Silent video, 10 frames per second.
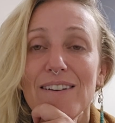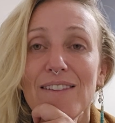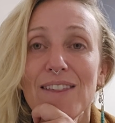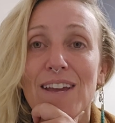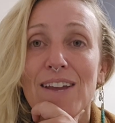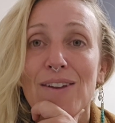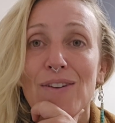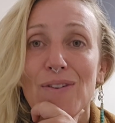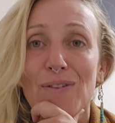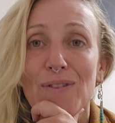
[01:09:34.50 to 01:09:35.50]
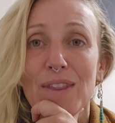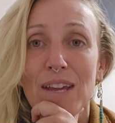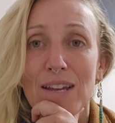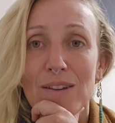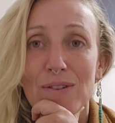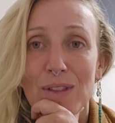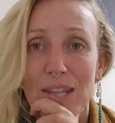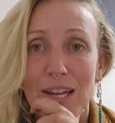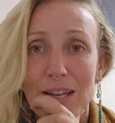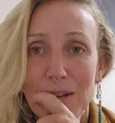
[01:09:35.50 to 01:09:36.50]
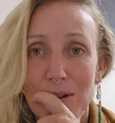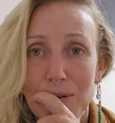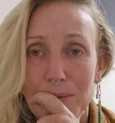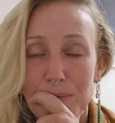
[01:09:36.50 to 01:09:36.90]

Thank you, thank you, thank you.